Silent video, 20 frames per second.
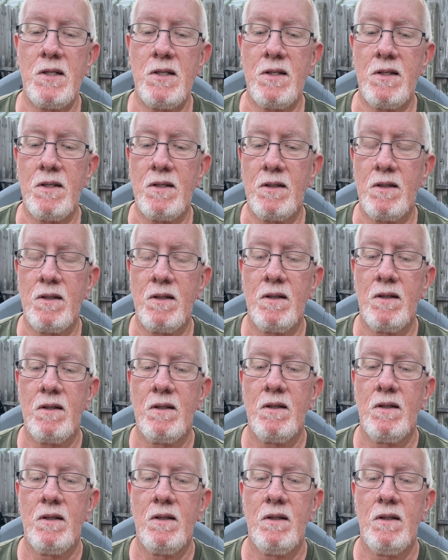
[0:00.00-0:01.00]
in.
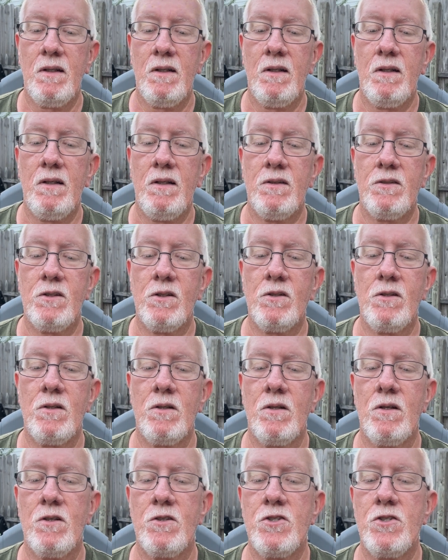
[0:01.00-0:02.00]
It's a
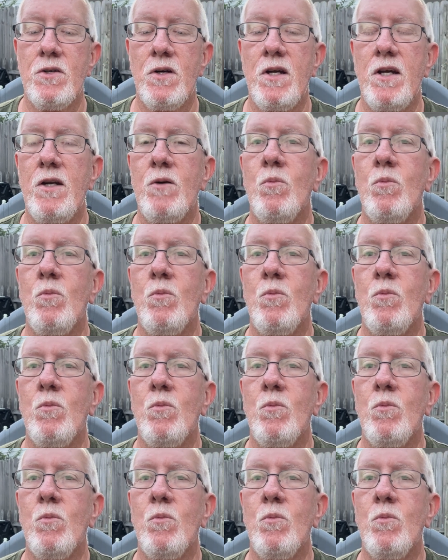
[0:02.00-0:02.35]
Schrade